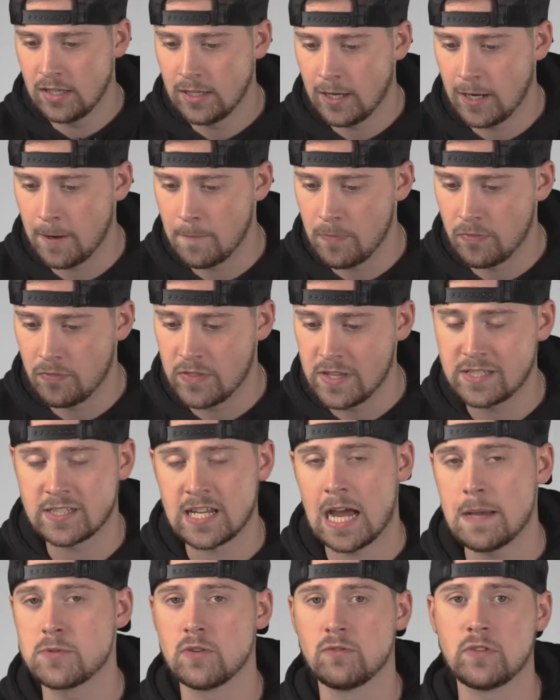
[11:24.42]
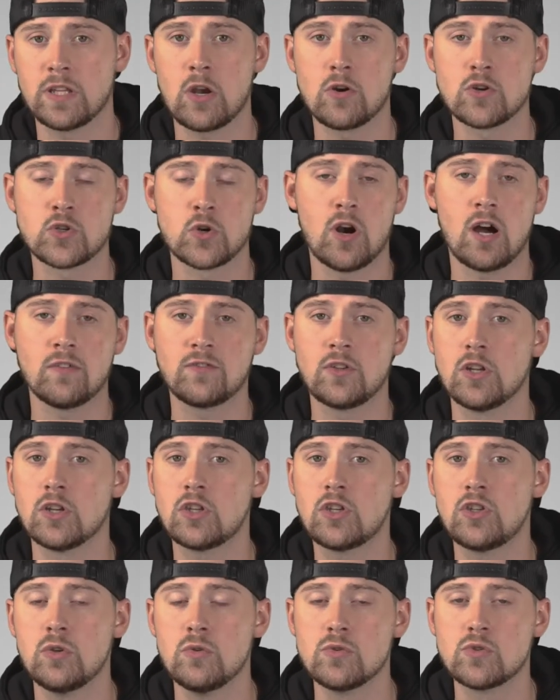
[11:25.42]
Um, these types of leaders are often
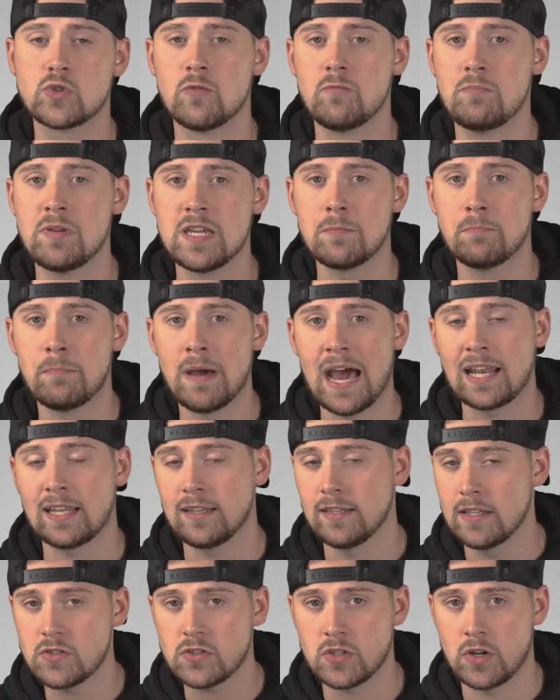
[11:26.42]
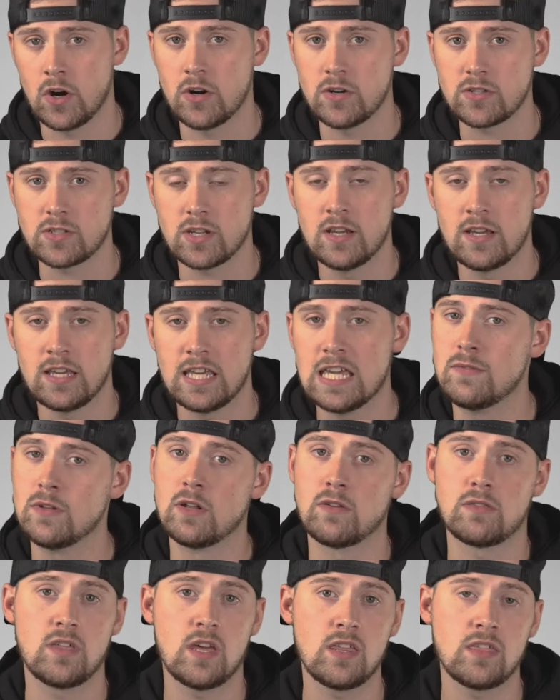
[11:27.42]
accused of being bad listeners, even
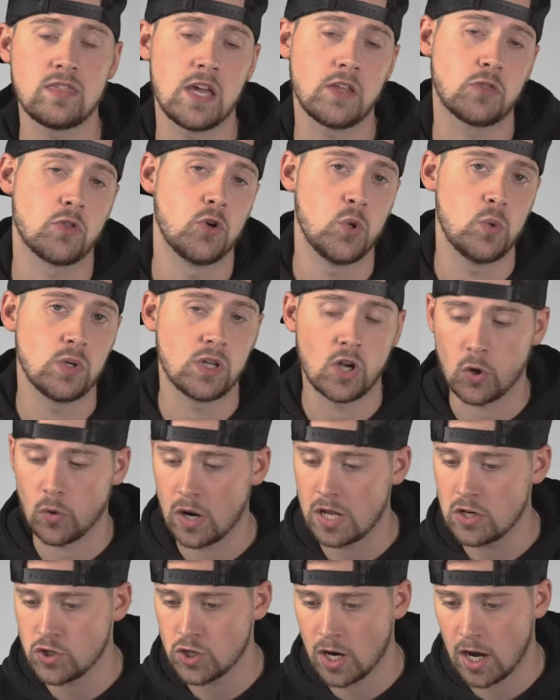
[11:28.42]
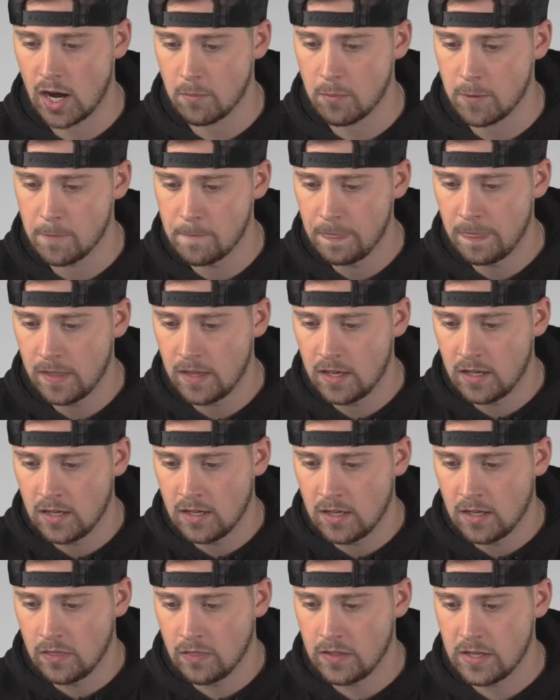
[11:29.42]
if they think they're doing a great job.
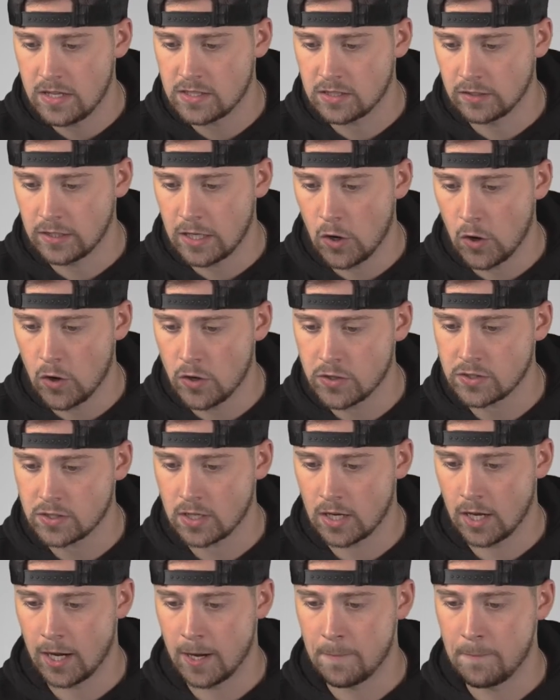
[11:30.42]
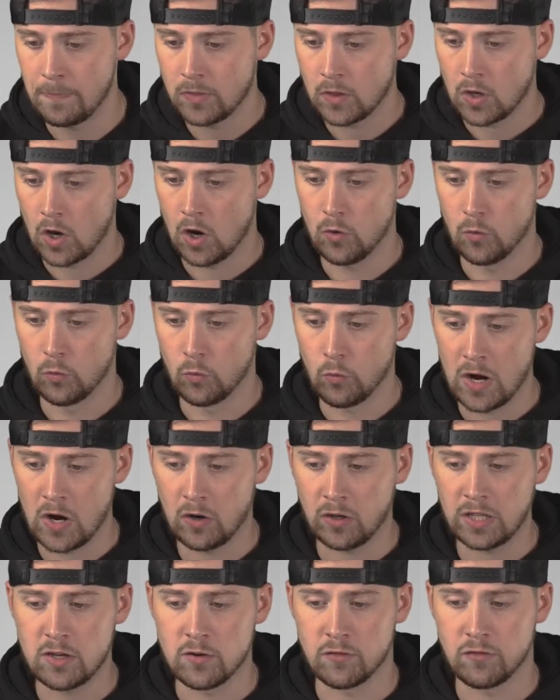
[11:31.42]
These leaders um,
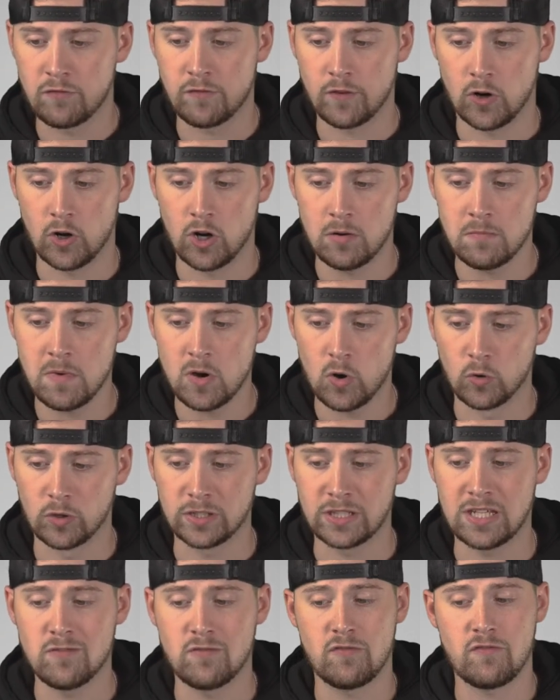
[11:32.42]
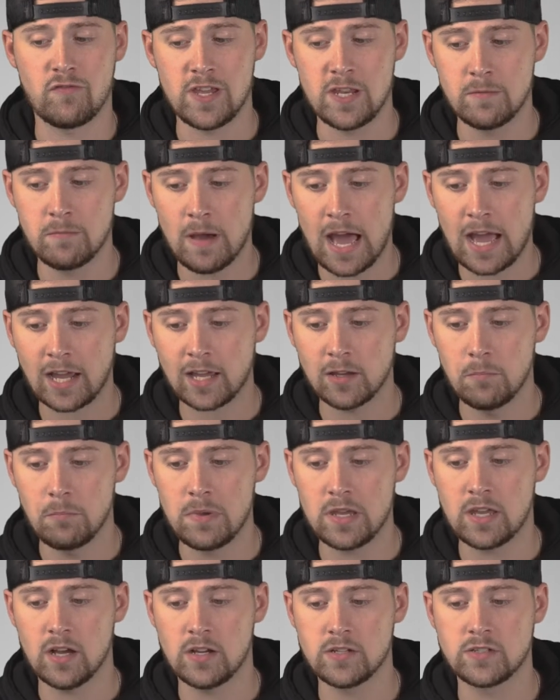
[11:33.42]
rarely affirm or give feedback
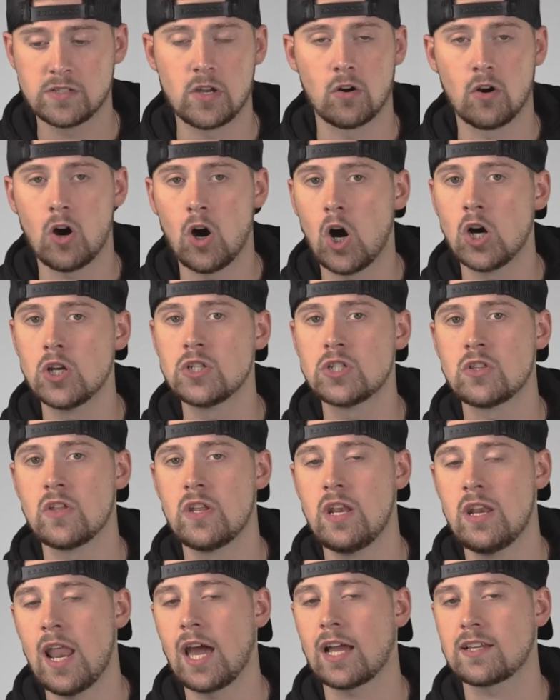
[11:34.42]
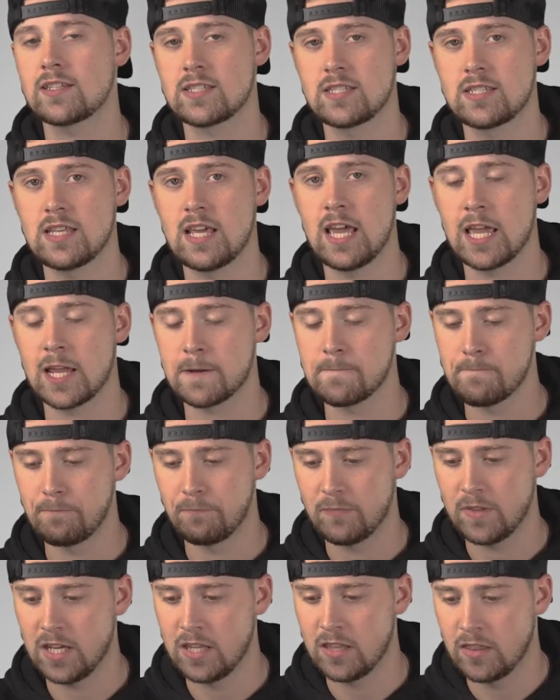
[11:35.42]
because they're on to the next thing
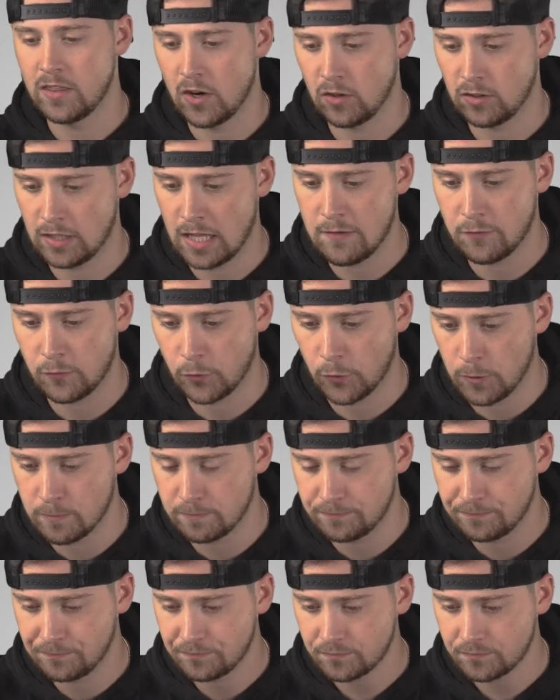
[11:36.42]
in their life group.